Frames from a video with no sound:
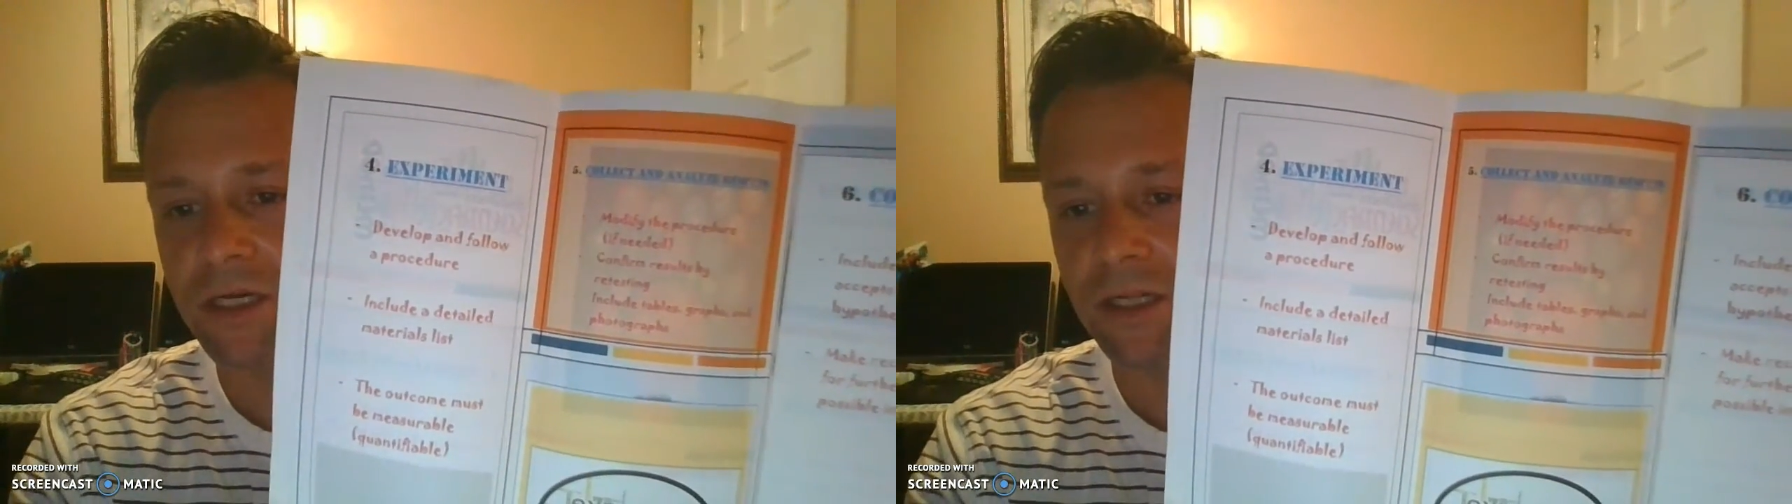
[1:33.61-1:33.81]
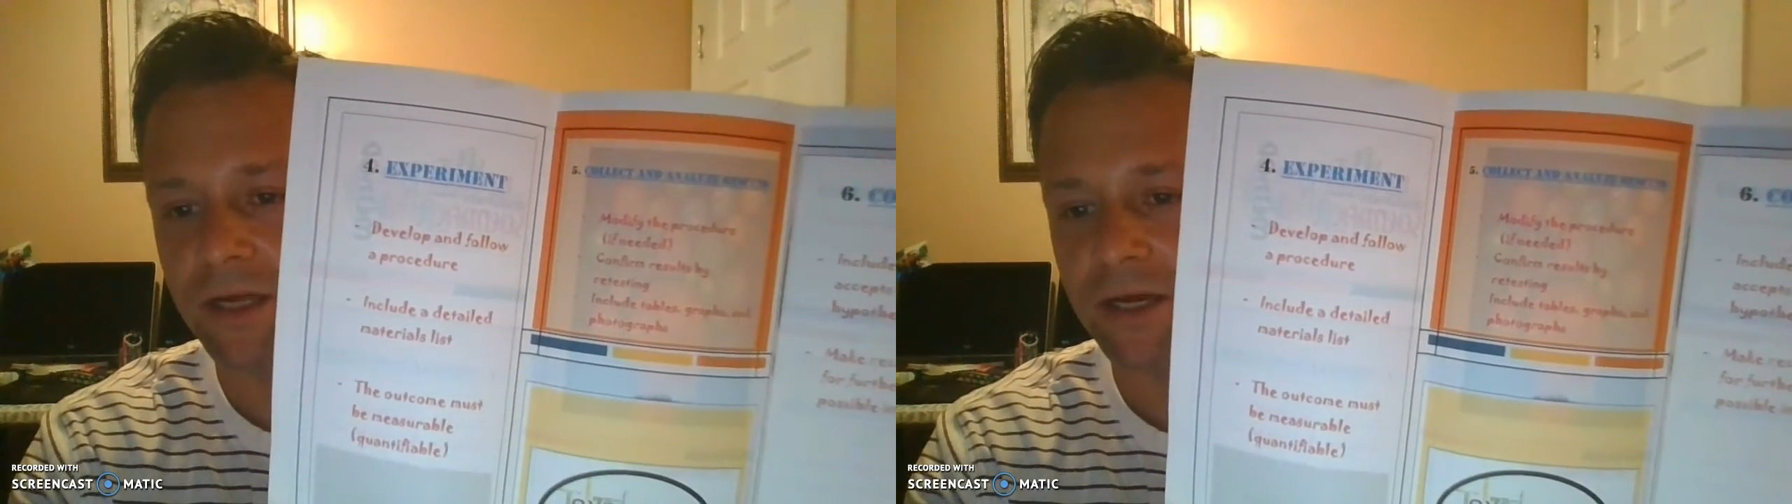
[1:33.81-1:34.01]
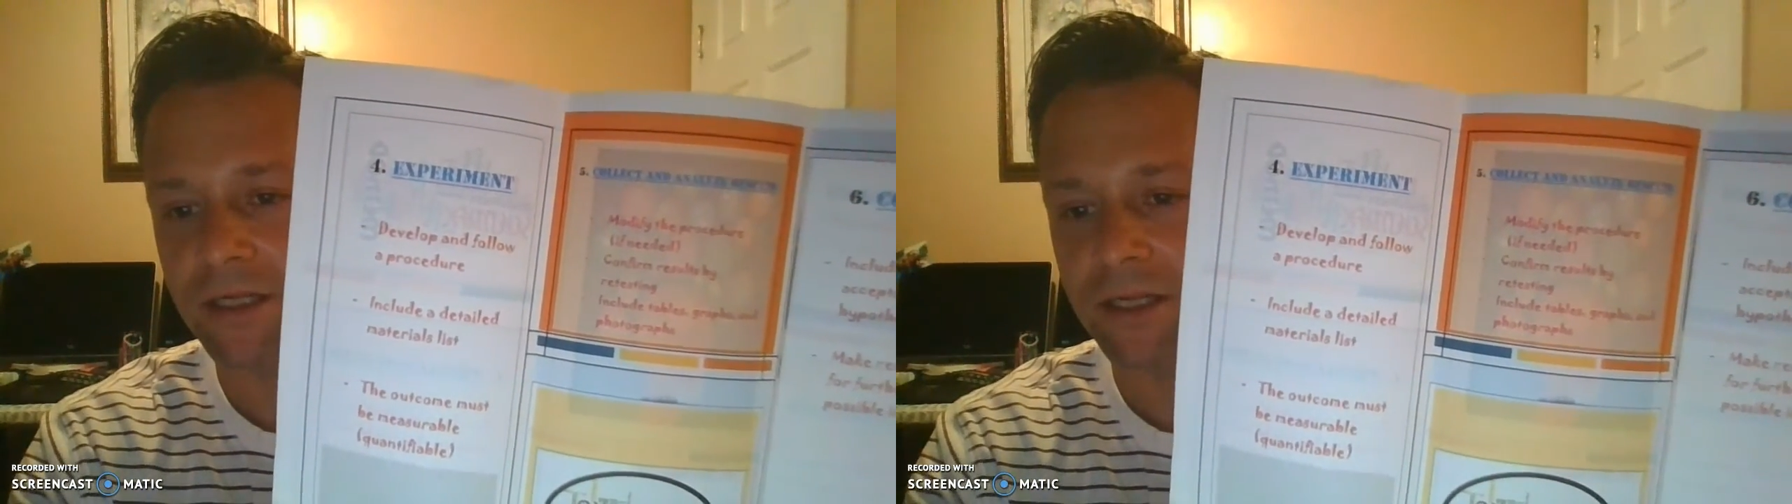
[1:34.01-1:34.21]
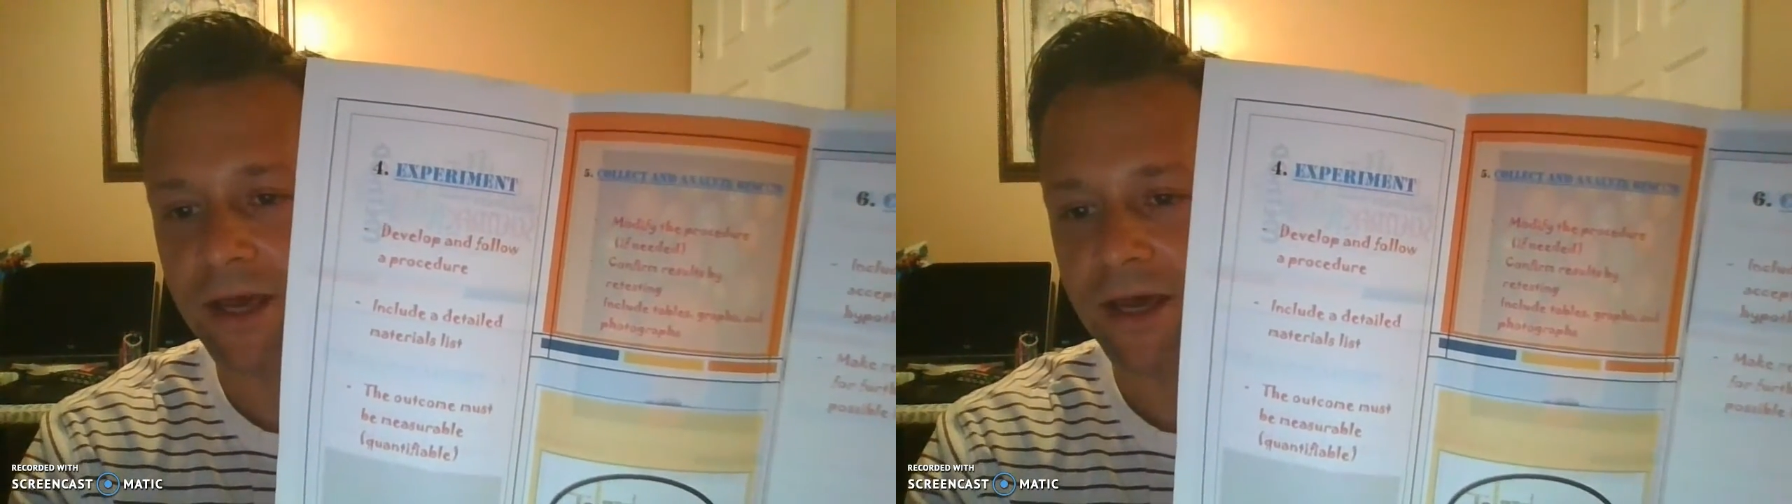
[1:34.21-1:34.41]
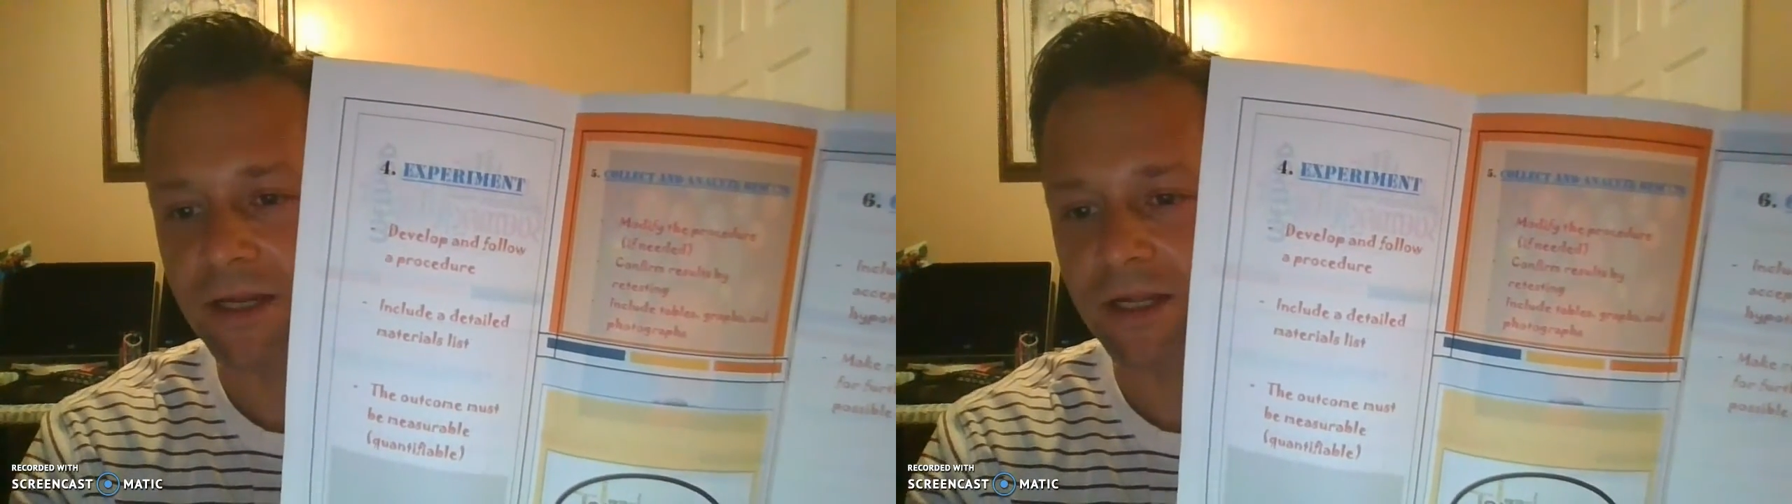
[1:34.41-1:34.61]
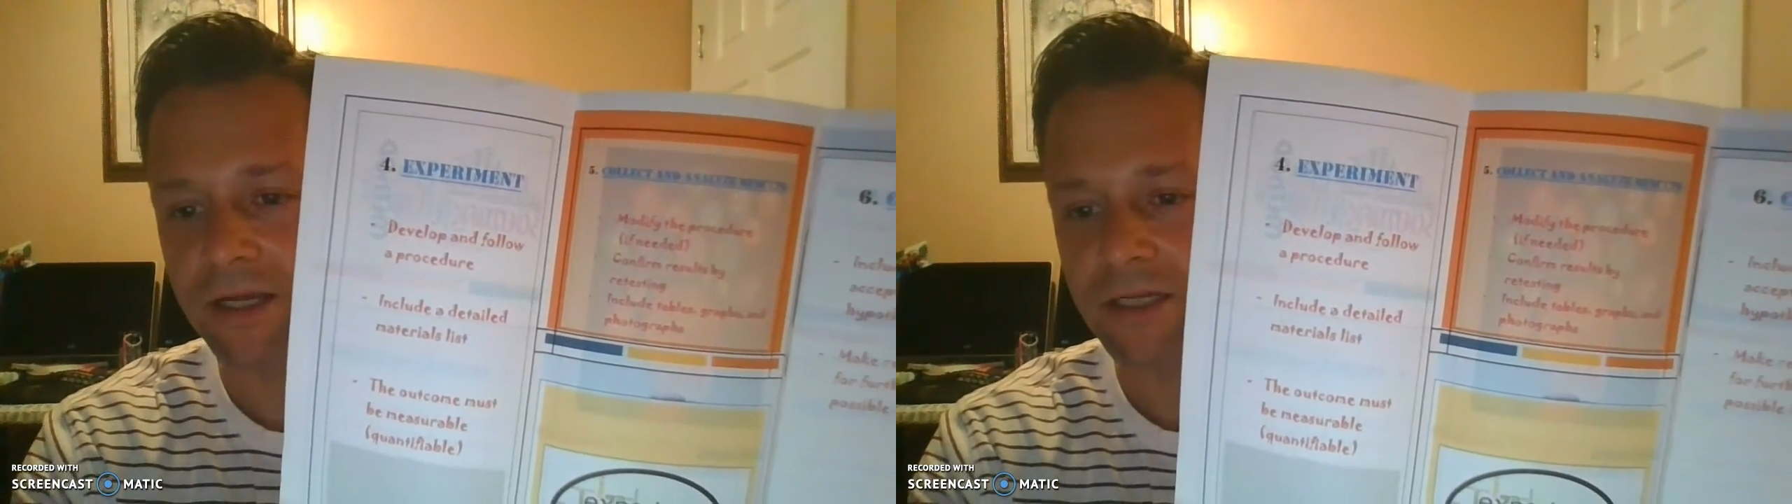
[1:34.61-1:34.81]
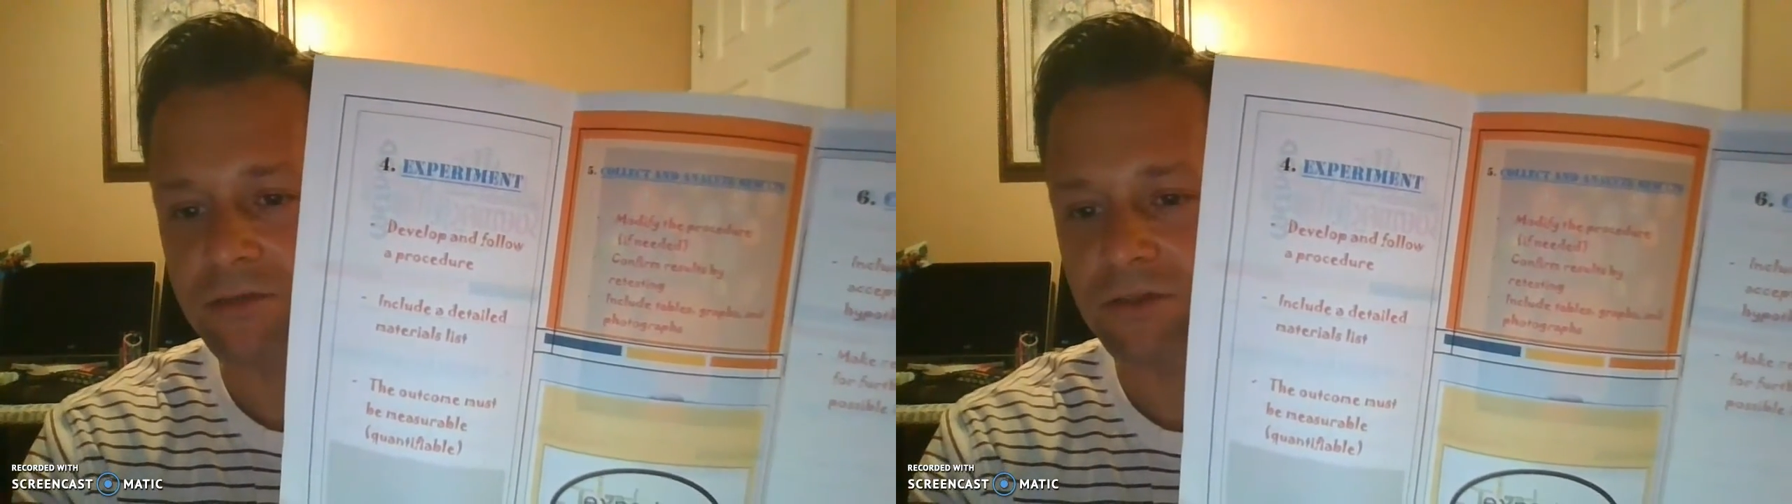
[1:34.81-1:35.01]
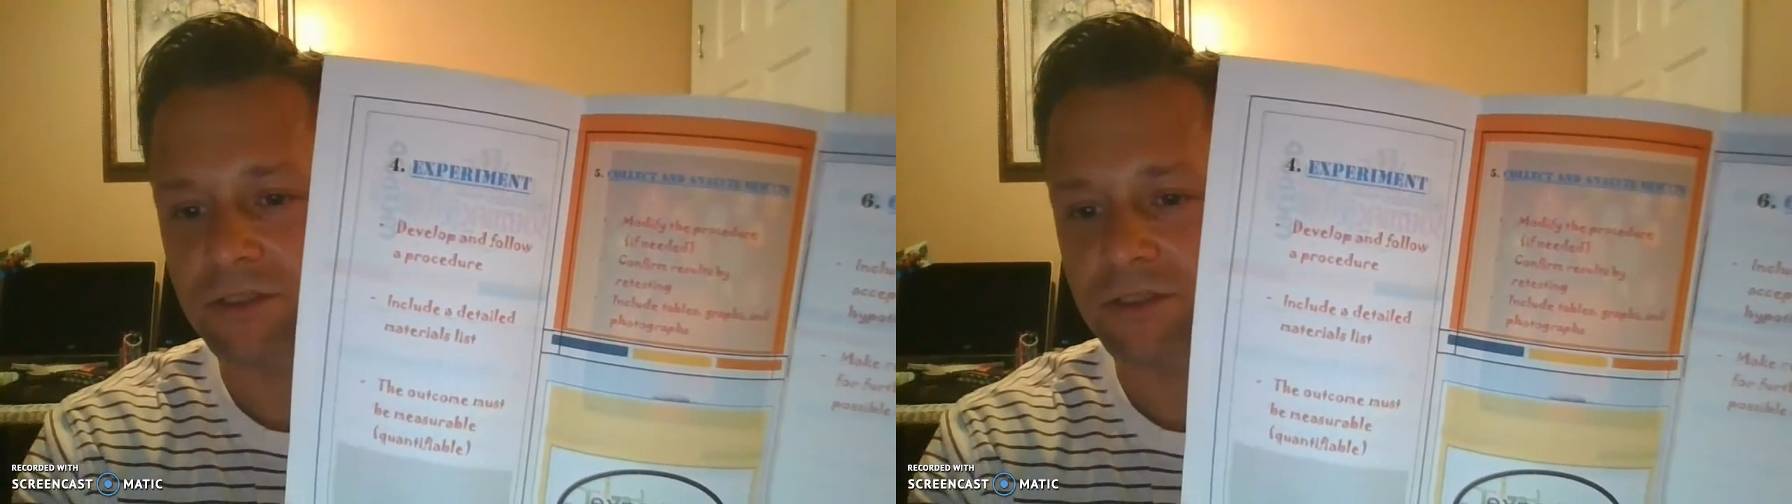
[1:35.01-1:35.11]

collect and analyze